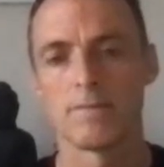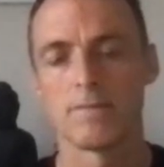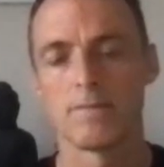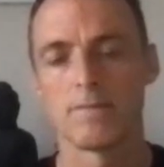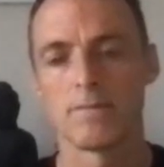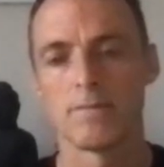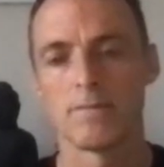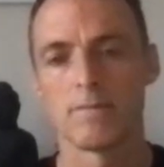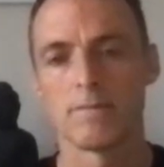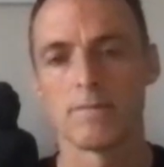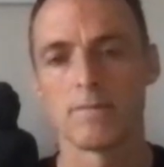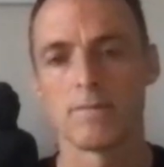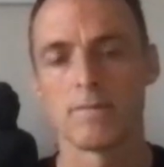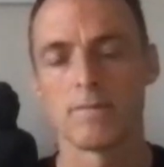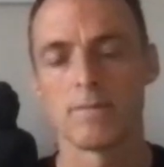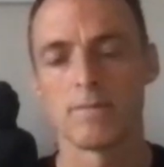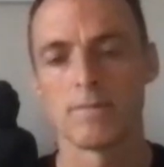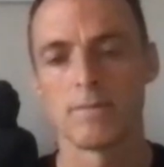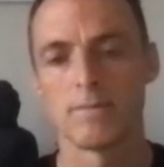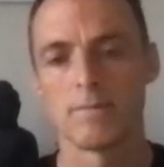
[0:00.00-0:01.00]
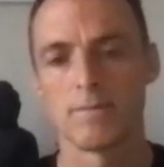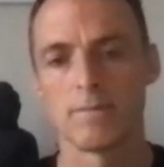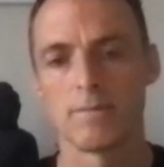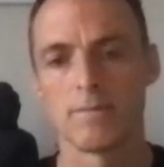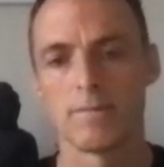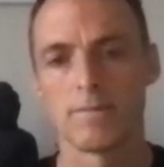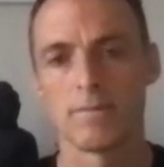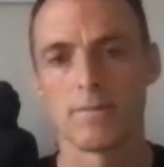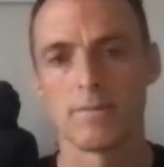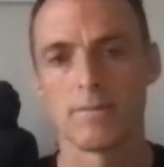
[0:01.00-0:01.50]

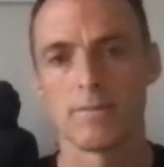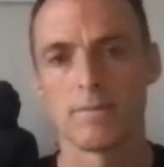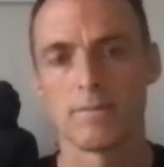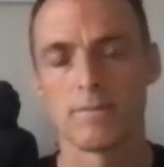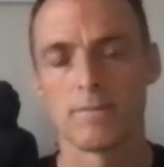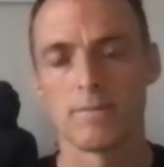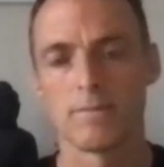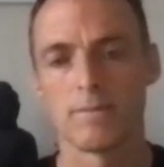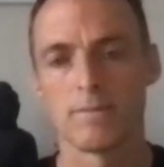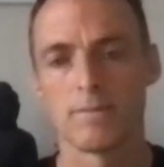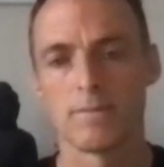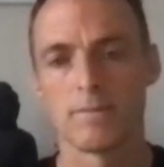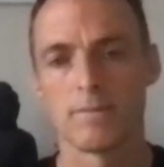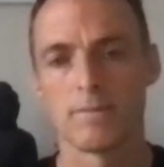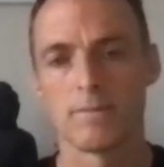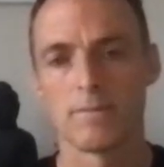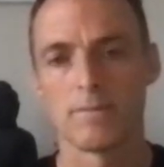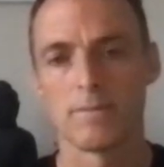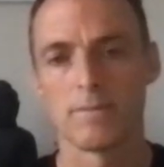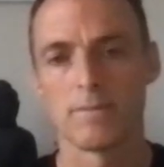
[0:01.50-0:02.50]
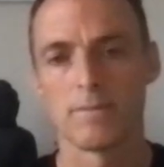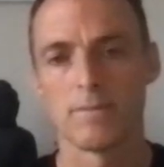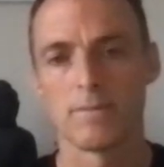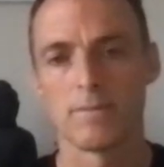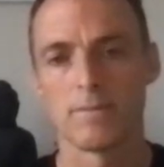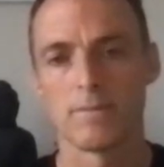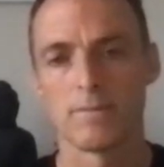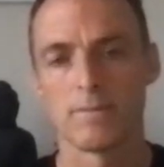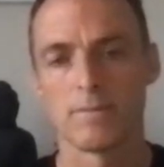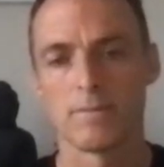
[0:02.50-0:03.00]

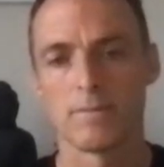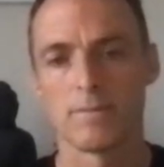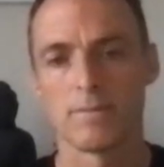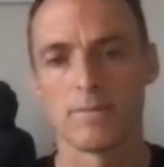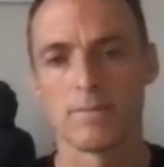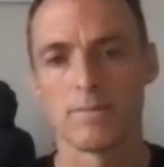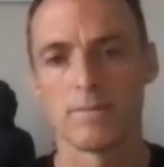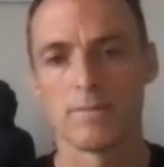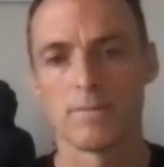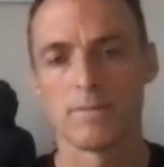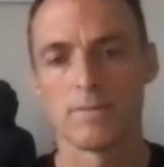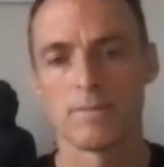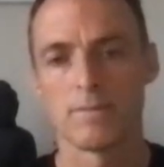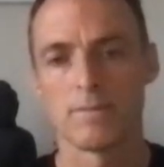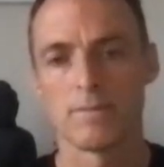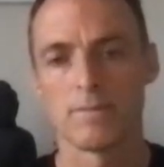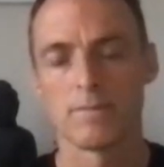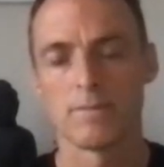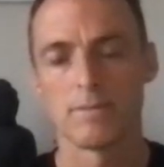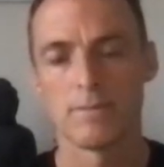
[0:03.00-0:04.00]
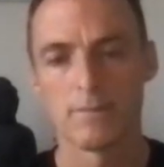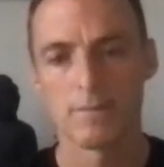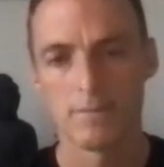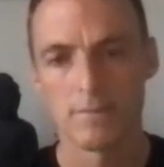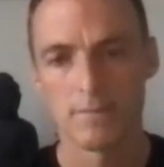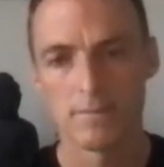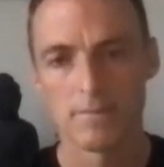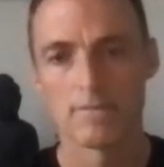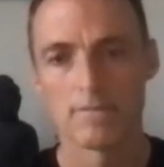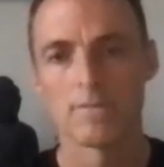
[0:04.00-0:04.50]

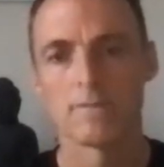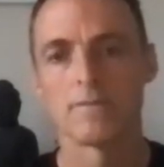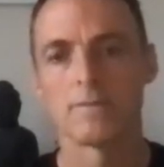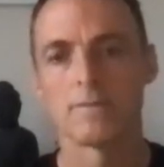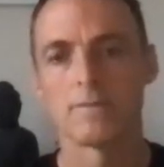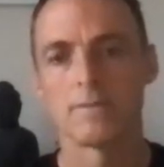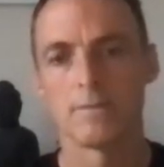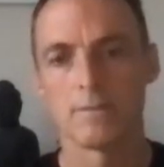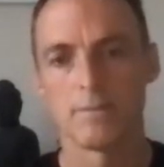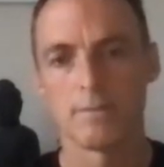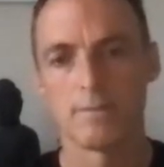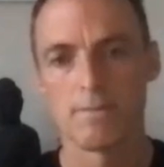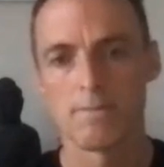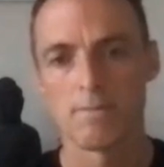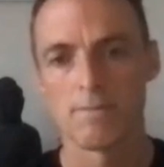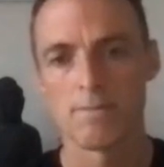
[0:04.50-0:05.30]
The person shown says nothing.